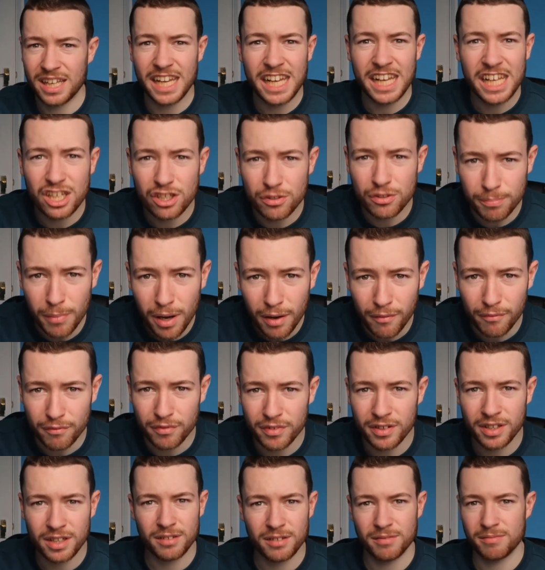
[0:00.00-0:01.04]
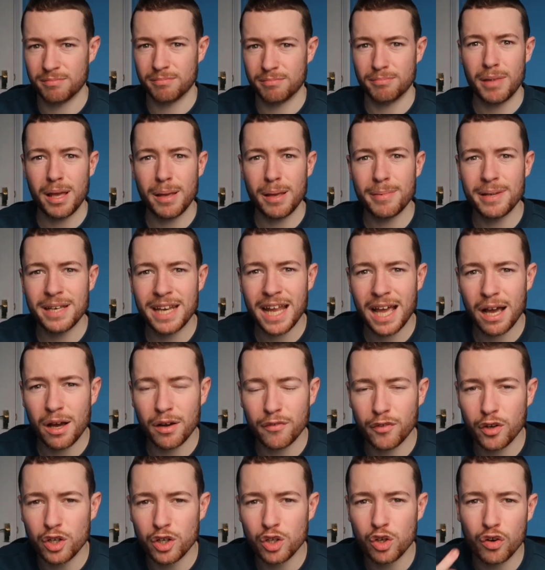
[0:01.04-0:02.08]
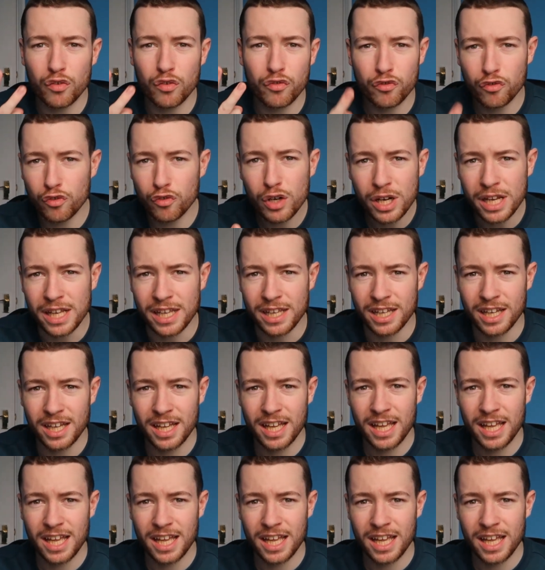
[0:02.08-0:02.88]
each month, maybe now I've only got 3.